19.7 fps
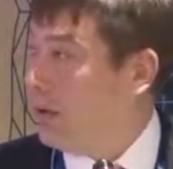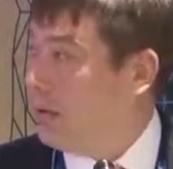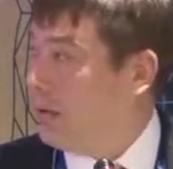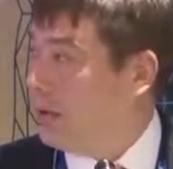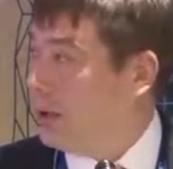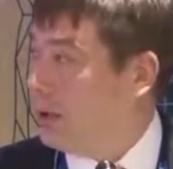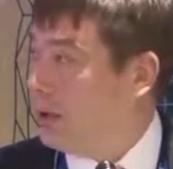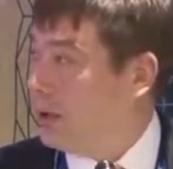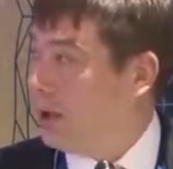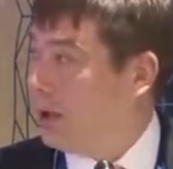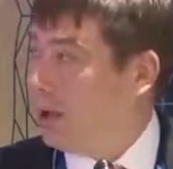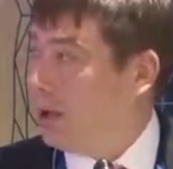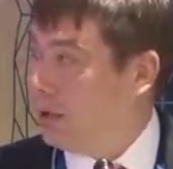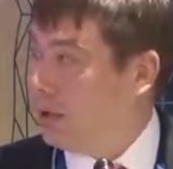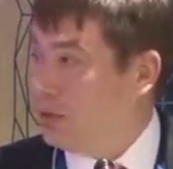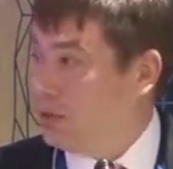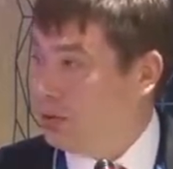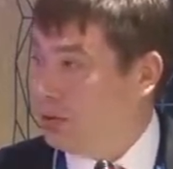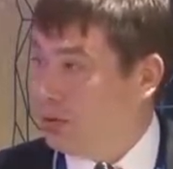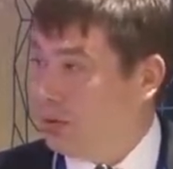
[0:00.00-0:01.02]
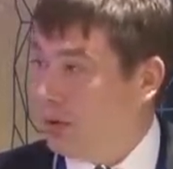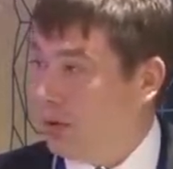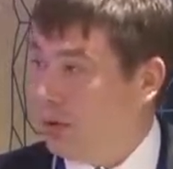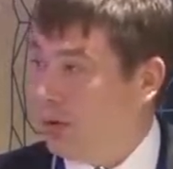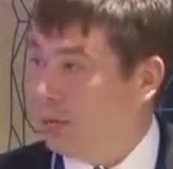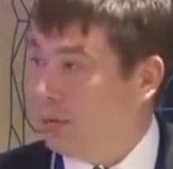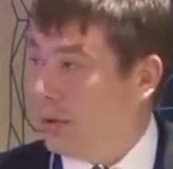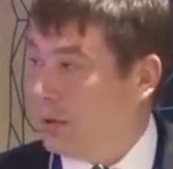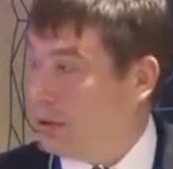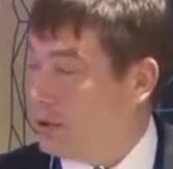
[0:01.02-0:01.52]
Fungi is usually
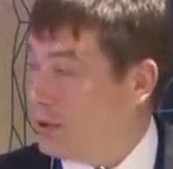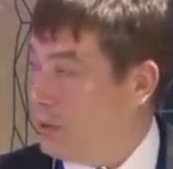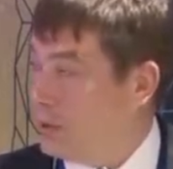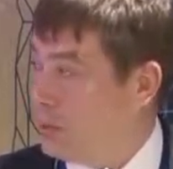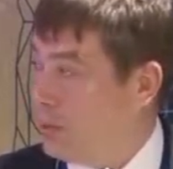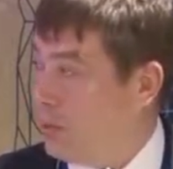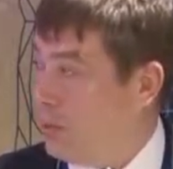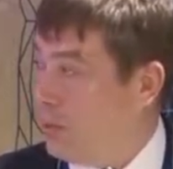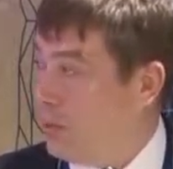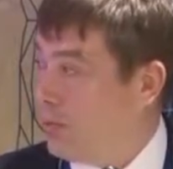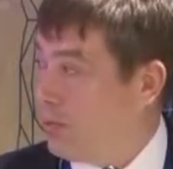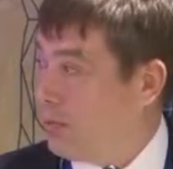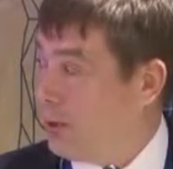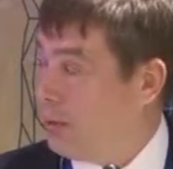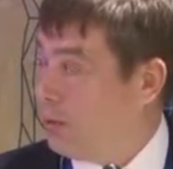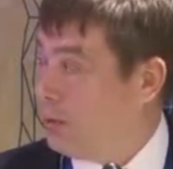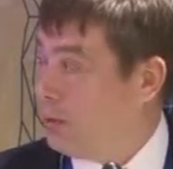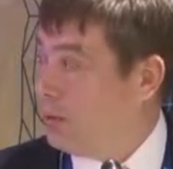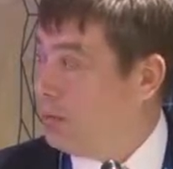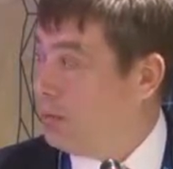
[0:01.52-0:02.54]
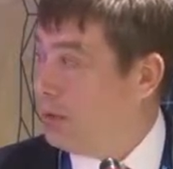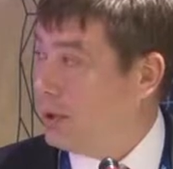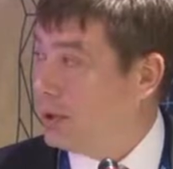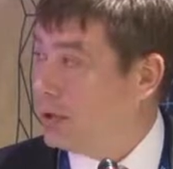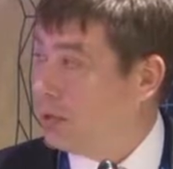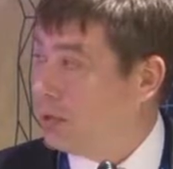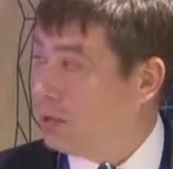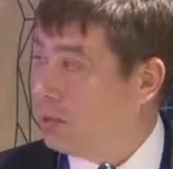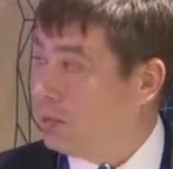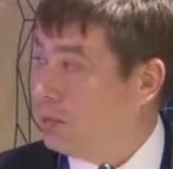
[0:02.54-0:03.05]
we found in
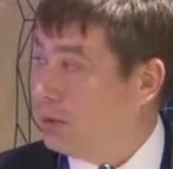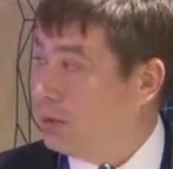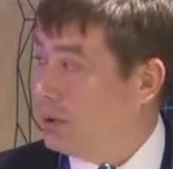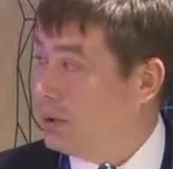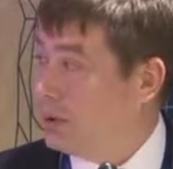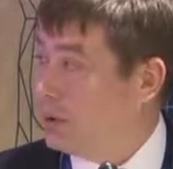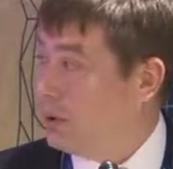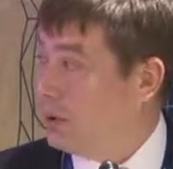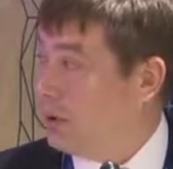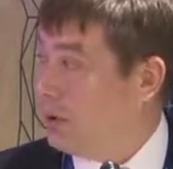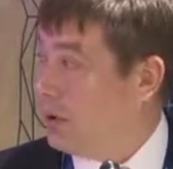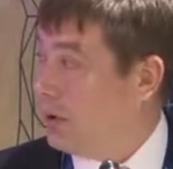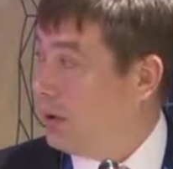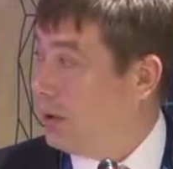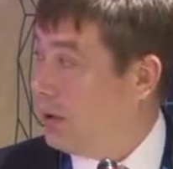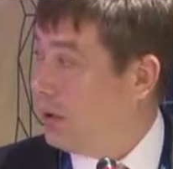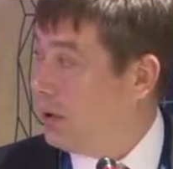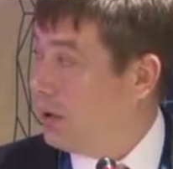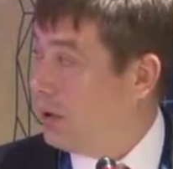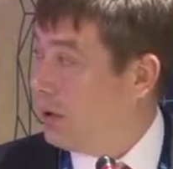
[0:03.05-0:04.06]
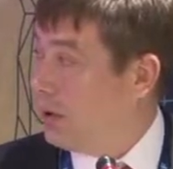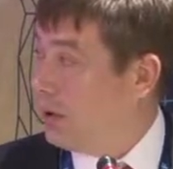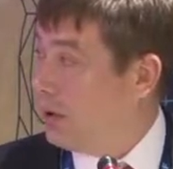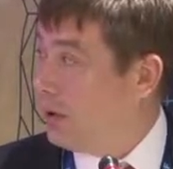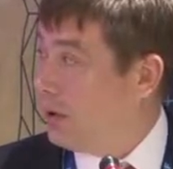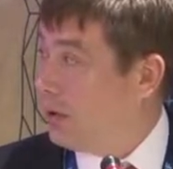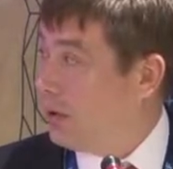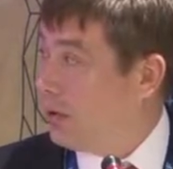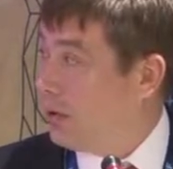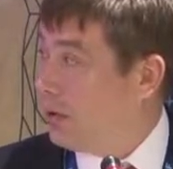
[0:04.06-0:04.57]
patients with
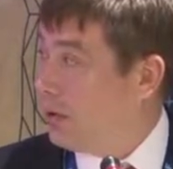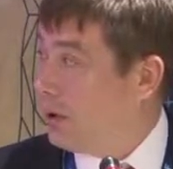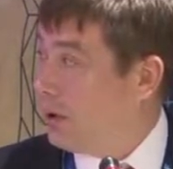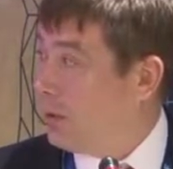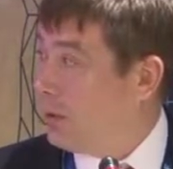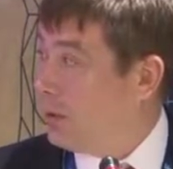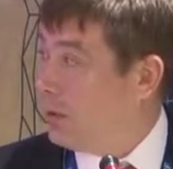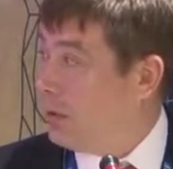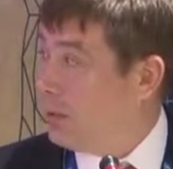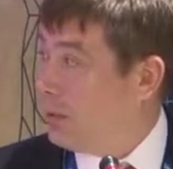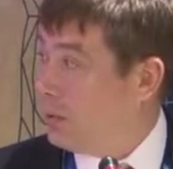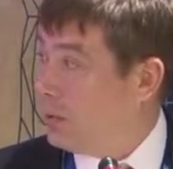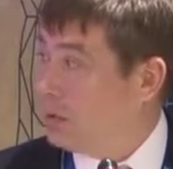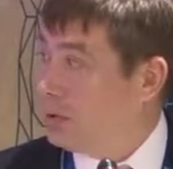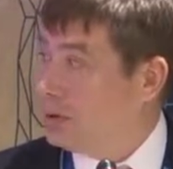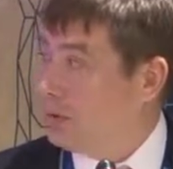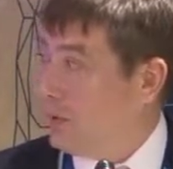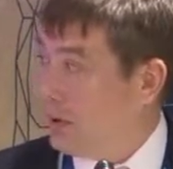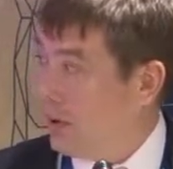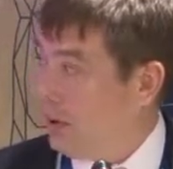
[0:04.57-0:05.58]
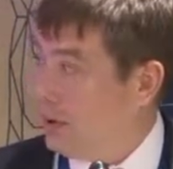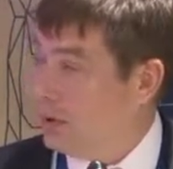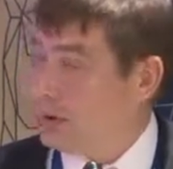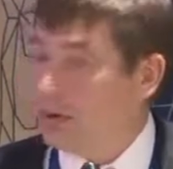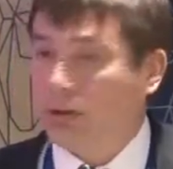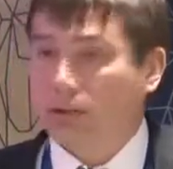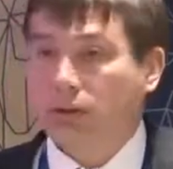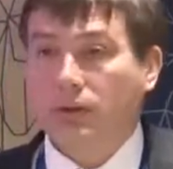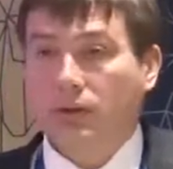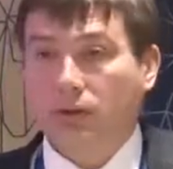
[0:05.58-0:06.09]
chronic polyposis, but this
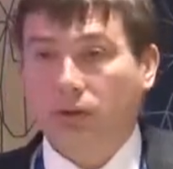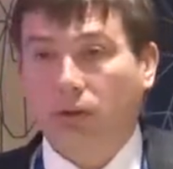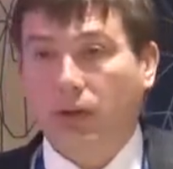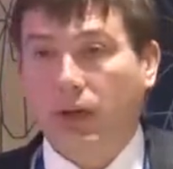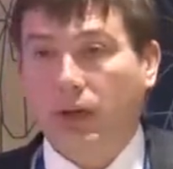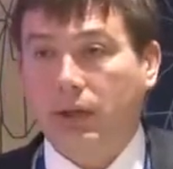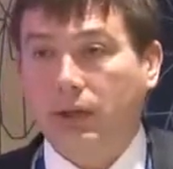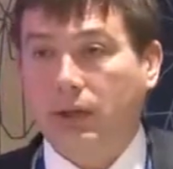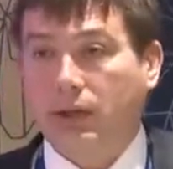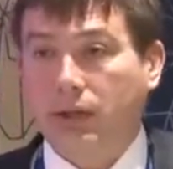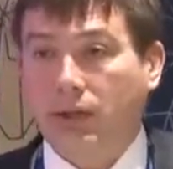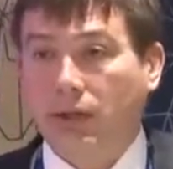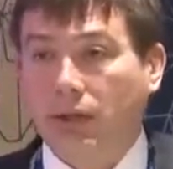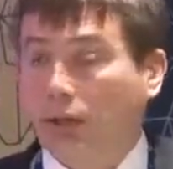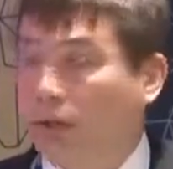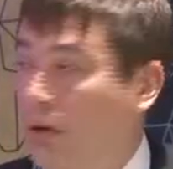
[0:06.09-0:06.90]
is isolated